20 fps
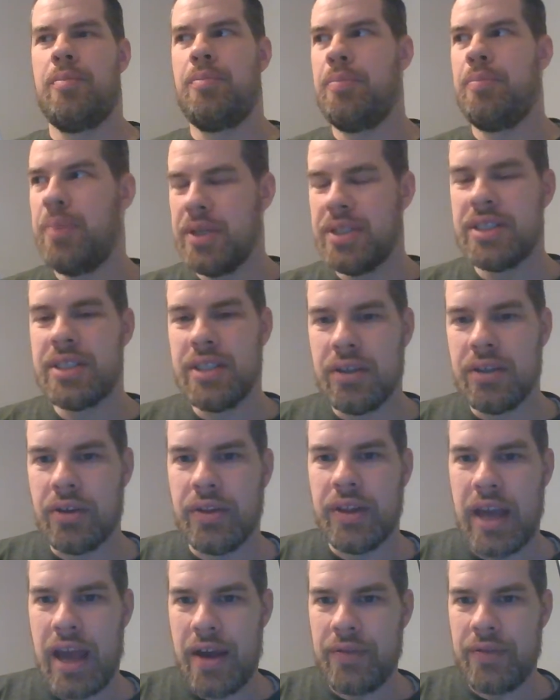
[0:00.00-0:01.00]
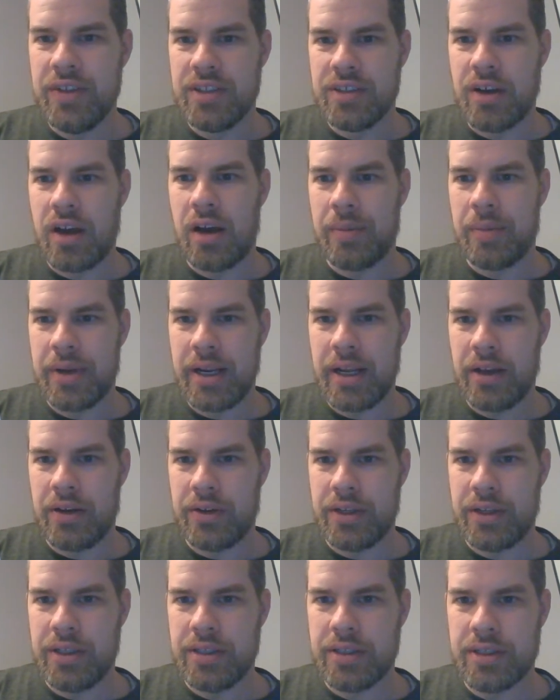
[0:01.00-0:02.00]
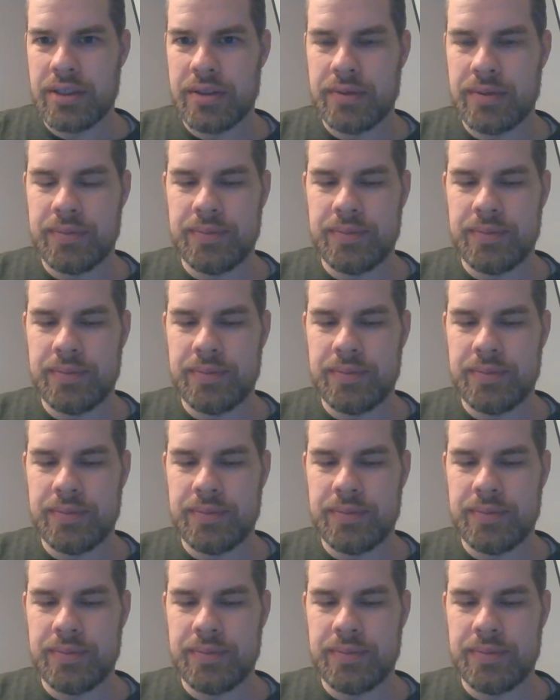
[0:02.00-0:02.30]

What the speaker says: But still, they have these commonalities.